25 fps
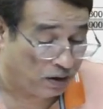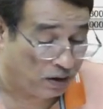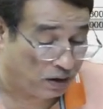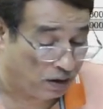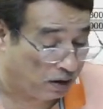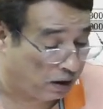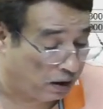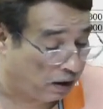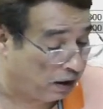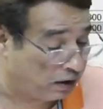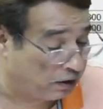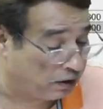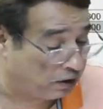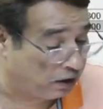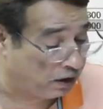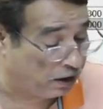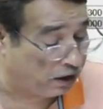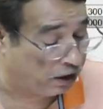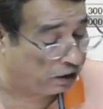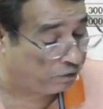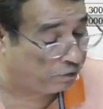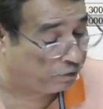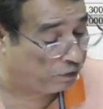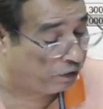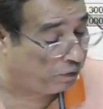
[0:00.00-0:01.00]
I think
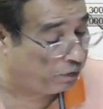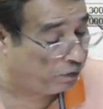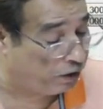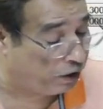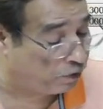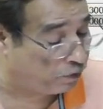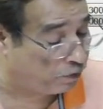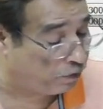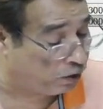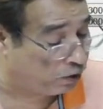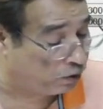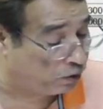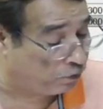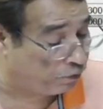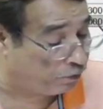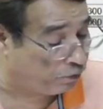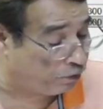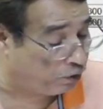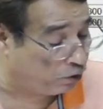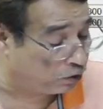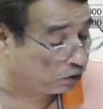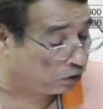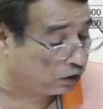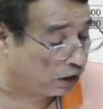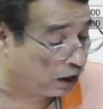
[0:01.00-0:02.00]
it will be equal to
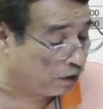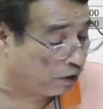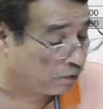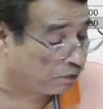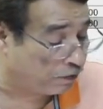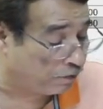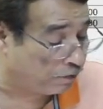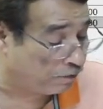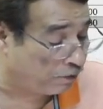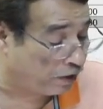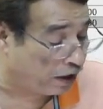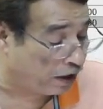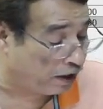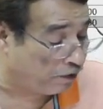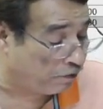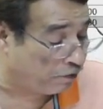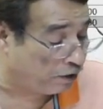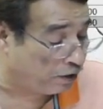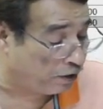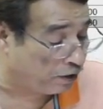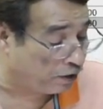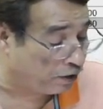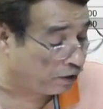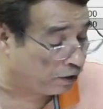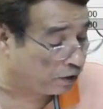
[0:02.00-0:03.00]

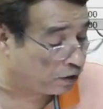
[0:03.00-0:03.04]
4,500.